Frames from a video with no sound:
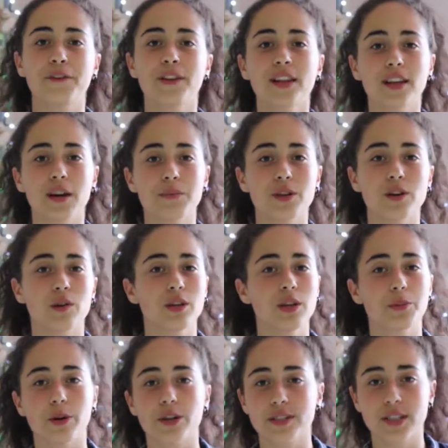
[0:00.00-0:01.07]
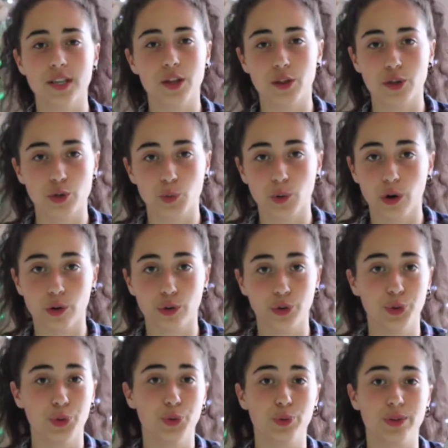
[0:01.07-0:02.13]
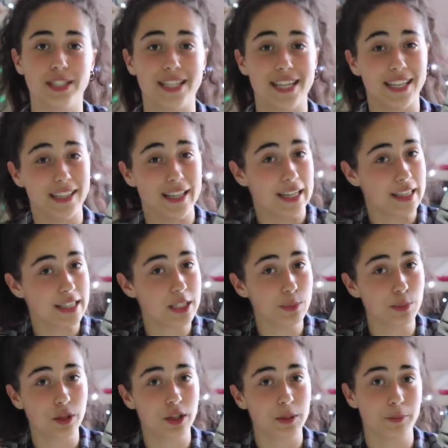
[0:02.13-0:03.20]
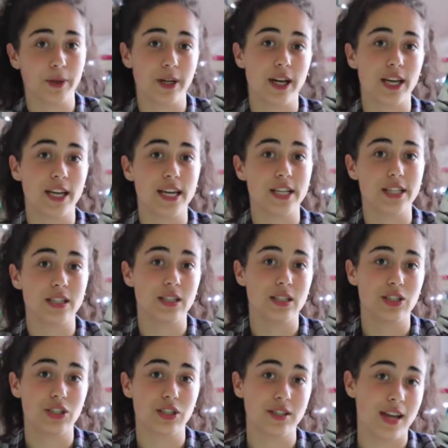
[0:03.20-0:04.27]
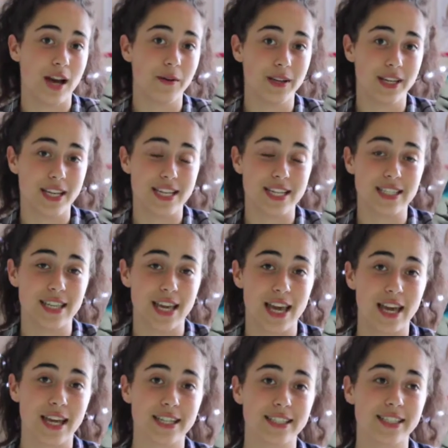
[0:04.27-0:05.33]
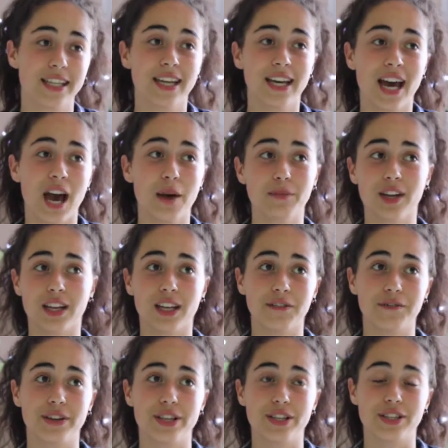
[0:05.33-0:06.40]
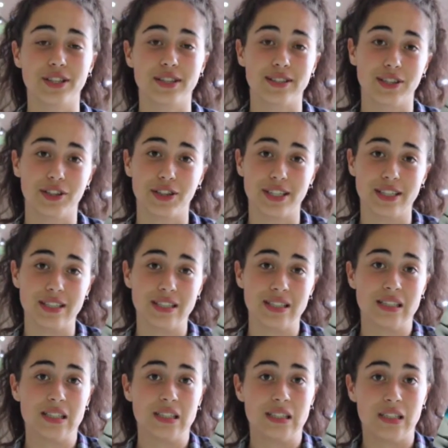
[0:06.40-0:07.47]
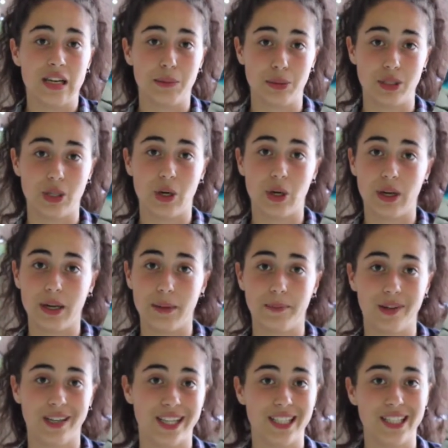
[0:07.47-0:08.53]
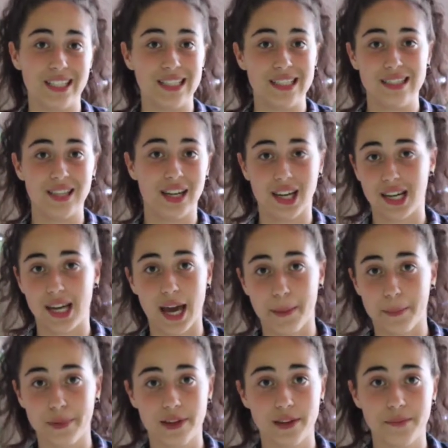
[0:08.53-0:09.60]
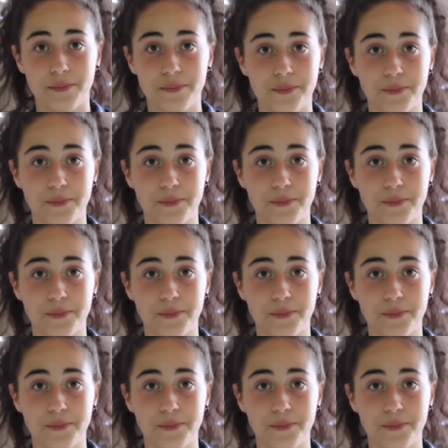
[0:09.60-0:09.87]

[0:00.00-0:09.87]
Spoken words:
I feel like I'm the only person in this world who didn't like this book, but it's just how it is, and I'm not gonna finish this series. I'm sorry, but it's not gonna happen.